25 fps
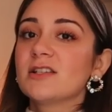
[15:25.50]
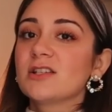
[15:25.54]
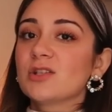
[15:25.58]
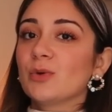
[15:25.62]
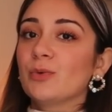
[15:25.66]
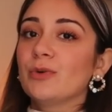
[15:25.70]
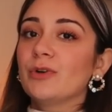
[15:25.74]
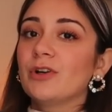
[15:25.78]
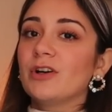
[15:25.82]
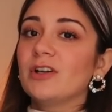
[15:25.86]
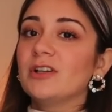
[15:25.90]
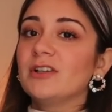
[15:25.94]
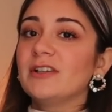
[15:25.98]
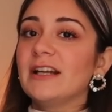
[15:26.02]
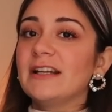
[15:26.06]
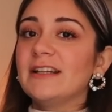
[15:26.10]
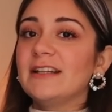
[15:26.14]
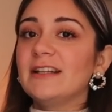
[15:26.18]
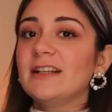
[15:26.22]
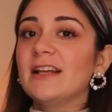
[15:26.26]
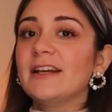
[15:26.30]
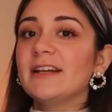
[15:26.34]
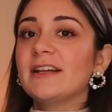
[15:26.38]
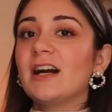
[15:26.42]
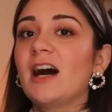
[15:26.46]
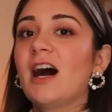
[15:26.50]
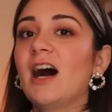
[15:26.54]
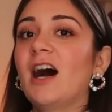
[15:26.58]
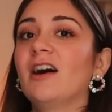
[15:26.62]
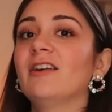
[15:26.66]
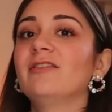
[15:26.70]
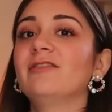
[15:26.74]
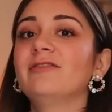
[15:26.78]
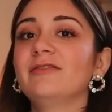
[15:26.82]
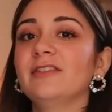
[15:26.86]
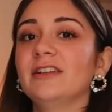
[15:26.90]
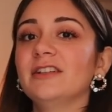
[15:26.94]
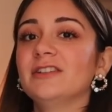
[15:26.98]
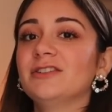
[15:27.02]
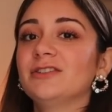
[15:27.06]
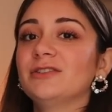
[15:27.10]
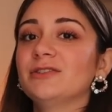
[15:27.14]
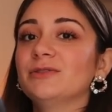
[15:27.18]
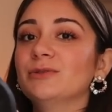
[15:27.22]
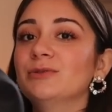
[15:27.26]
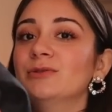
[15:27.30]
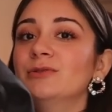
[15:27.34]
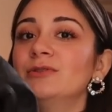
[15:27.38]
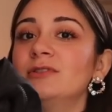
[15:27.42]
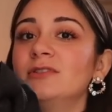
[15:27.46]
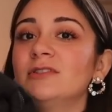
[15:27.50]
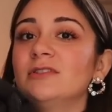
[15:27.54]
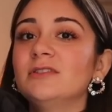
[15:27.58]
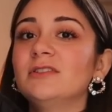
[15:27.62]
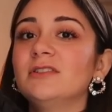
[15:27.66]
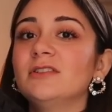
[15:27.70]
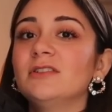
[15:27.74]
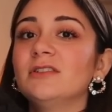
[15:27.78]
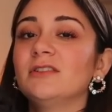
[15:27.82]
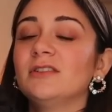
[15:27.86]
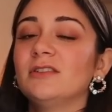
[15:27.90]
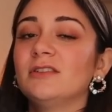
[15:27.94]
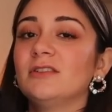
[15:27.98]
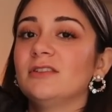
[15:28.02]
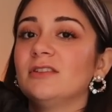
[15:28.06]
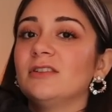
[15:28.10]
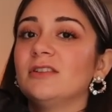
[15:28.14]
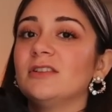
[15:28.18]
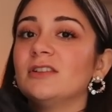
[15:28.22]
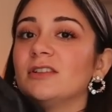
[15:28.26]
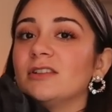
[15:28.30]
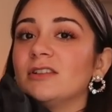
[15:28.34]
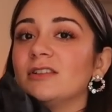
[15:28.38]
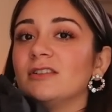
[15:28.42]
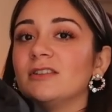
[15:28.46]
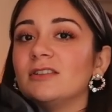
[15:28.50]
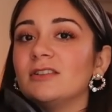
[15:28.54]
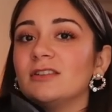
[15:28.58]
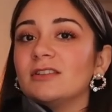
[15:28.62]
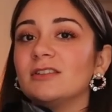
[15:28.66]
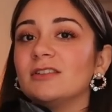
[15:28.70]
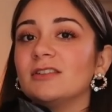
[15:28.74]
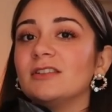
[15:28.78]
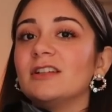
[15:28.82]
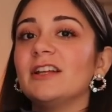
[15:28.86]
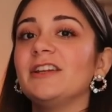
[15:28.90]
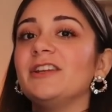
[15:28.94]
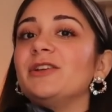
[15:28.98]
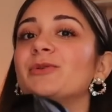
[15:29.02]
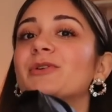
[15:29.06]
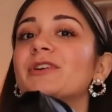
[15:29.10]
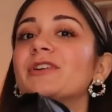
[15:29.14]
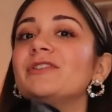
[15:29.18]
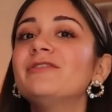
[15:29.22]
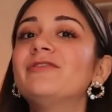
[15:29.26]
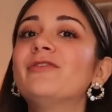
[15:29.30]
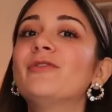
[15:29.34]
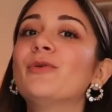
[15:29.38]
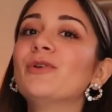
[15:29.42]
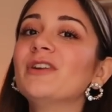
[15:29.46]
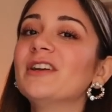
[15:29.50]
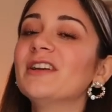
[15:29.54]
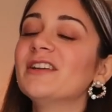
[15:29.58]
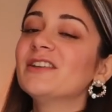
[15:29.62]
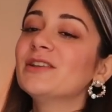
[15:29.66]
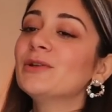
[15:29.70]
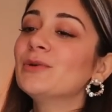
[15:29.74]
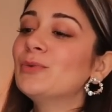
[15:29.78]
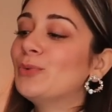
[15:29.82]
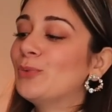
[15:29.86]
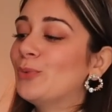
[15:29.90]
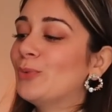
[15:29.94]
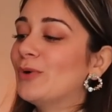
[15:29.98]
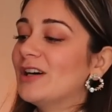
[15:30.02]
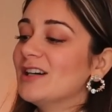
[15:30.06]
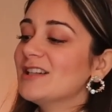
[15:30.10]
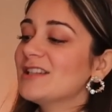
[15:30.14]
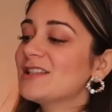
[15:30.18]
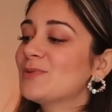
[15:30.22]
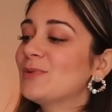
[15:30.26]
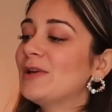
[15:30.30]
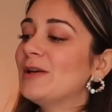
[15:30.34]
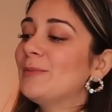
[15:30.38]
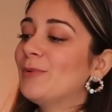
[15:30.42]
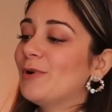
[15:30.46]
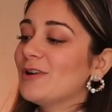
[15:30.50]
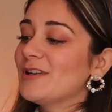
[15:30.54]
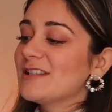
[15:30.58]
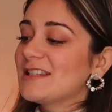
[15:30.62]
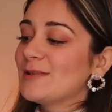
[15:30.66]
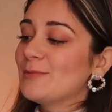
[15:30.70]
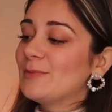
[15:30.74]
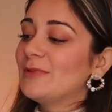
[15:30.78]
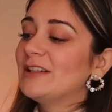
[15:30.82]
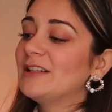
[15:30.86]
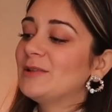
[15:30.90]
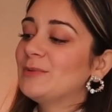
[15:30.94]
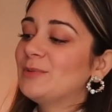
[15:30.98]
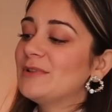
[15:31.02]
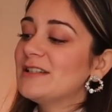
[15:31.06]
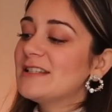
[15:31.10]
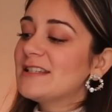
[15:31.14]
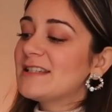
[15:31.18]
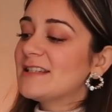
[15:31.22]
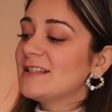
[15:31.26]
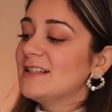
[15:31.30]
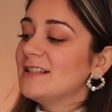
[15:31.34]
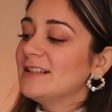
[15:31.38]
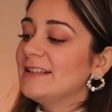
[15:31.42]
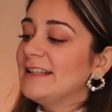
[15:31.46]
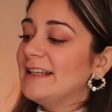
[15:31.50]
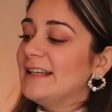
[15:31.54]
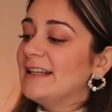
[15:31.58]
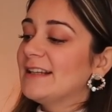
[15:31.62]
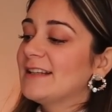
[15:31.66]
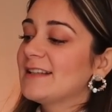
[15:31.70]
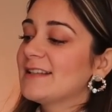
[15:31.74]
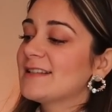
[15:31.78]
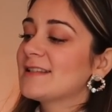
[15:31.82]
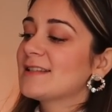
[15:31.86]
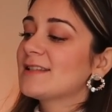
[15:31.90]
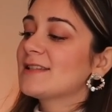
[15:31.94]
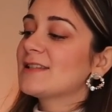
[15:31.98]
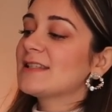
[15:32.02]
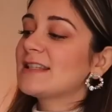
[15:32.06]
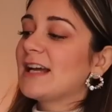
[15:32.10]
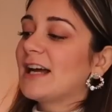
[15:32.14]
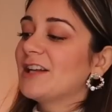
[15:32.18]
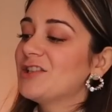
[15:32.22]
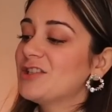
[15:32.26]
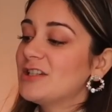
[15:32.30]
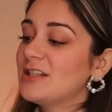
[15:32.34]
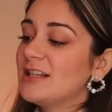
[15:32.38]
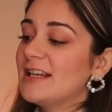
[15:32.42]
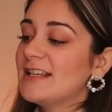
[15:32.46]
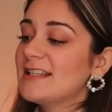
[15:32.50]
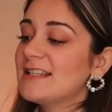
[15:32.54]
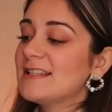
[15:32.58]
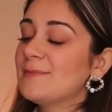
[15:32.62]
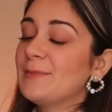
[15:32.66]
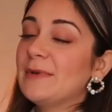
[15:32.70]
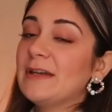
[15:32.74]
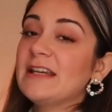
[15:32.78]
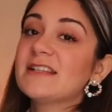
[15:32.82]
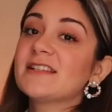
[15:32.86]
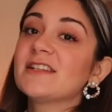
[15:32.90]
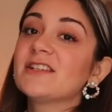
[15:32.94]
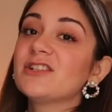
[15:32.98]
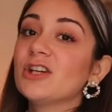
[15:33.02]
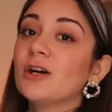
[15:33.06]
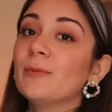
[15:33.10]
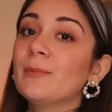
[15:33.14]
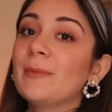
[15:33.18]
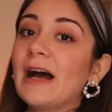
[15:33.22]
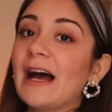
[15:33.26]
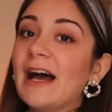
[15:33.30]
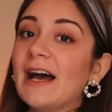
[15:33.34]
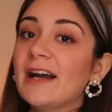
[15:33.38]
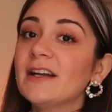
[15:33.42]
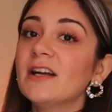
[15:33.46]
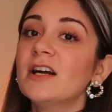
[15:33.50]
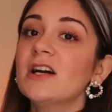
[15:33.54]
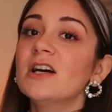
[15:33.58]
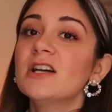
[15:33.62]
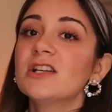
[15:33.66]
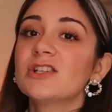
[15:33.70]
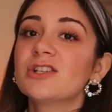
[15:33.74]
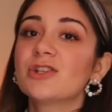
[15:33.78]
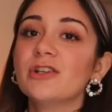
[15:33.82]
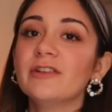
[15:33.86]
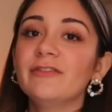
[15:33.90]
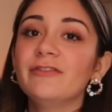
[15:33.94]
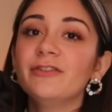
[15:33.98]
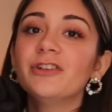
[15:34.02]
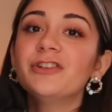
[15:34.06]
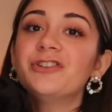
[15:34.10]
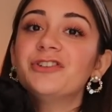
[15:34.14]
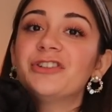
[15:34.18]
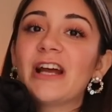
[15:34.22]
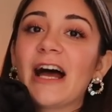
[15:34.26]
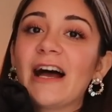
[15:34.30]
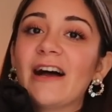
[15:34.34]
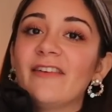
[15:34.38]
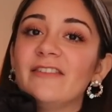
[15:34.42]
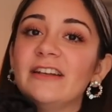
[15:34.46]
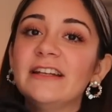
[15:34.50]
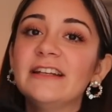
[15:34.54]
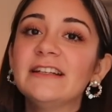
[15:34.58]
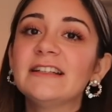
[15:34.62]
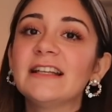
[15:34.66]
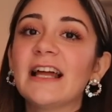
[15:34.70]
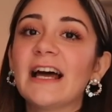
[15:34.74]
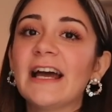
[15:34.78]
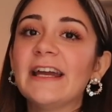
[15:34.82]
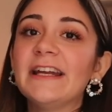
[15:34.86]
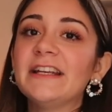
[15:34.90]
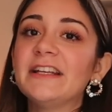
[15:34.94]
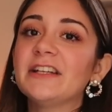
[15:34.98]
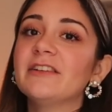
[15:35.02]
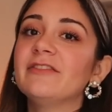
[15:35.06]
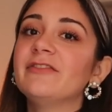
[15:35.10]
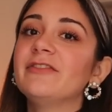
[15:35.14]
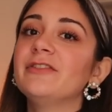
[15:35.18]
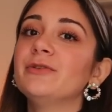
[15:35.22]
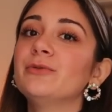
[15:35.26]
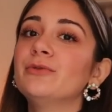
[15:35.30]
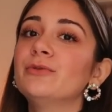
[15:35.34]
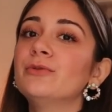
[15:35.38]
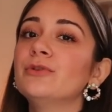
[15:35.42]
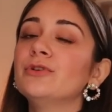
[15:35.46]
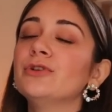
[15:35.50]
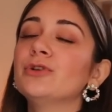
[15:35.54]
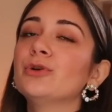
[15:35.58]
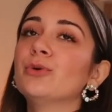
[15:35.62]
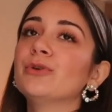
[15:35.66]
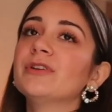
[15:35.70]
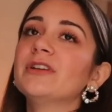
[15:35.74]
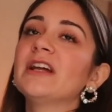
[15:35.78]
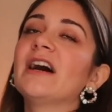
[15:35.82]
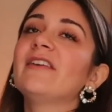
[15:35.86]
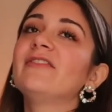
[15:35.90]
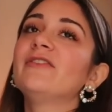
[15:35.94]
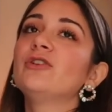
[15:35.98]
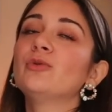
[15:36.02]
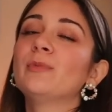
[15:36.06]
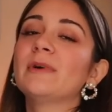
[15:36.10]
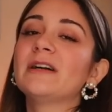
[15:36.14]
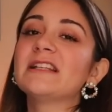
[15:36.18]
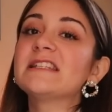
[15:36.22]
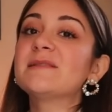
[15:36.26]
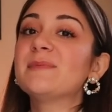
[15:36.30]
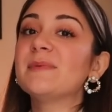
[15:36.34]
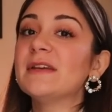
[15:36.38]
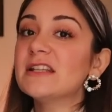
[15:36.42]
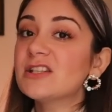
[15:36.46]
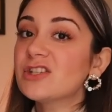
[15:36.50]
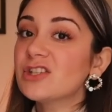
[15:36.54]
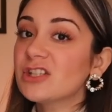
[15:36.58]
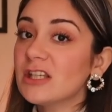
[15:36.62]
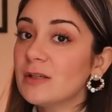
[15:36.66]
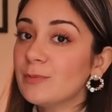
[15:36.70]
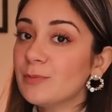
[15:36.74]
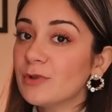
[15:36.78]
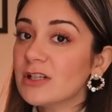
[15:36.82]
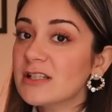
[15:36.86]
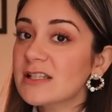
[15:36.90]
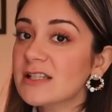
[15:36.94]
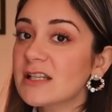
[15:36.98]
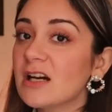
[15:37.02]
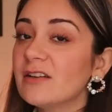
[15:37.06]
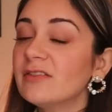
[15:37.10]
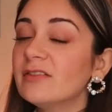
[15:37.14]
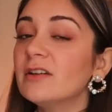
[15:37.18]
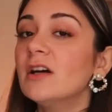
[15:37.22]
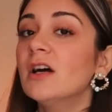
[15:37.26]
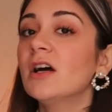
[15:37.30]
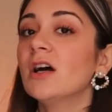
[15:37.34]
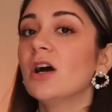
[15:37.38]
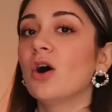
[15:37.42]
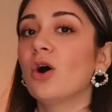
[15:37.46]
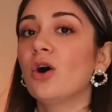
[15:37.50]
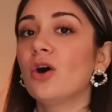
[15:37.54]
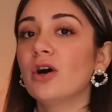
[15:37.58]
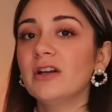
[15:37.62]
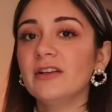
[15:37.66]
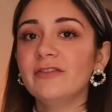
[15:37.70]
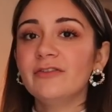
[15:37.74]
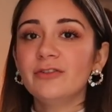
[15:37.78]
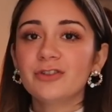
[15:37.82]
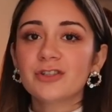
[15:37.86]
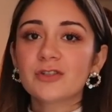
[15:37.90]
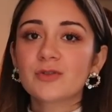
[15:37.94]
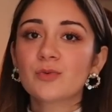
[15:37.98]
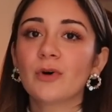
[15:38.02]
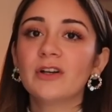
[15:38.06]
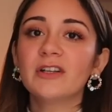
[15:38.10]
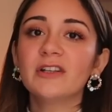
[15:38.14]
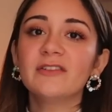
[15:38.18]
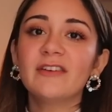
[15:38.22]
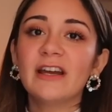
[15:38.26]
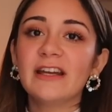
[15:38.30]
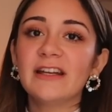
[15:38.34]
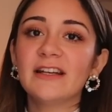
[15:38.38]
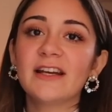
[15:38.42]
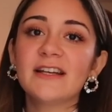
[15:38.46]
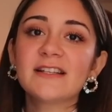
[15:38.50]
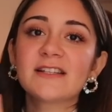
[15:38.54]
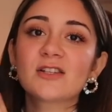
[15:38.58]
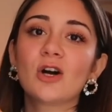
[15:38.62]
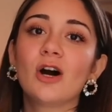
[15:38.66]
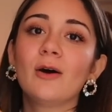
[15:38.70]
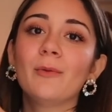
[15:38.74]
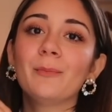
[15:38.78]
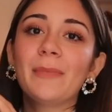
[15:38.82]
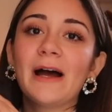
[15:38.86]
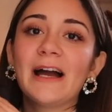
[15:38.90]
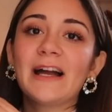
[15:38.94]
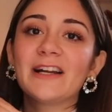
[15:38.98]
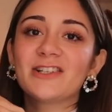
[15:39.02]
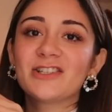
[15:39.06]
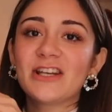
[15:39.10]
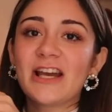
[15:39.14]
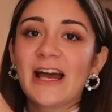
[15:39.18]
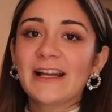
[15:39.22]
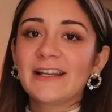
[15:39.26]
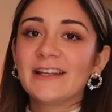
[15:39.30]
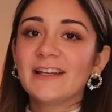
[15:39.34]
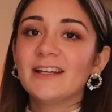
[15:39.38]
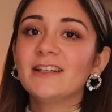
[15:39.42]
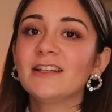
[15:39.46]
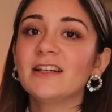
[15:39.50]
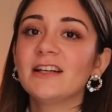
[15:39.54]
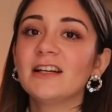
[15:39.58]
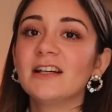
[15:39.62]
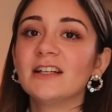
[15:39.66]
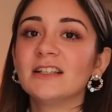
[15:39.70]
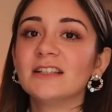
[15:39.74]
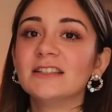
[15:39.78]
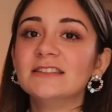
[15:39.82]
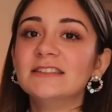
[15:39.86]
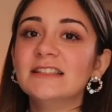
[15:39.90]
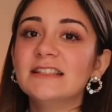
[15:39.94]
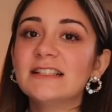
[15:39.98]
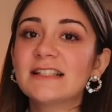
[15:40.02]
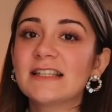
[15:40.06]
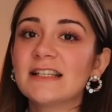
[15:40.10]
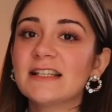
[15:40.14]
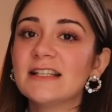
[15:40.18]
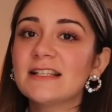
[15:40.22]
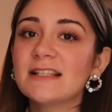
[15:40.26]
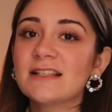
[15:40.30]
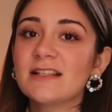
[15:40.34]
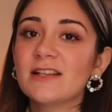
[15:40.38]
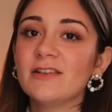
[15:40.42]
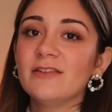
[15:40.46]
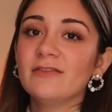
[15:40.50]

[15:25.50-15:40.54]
So it's already like halfway through. Then you can fold it in the worst way possible. It will still take such less space in your bag. So if you're traveling light, if you don't have too much space to keep your stuff, or if you just want a very nice compact jacket, this is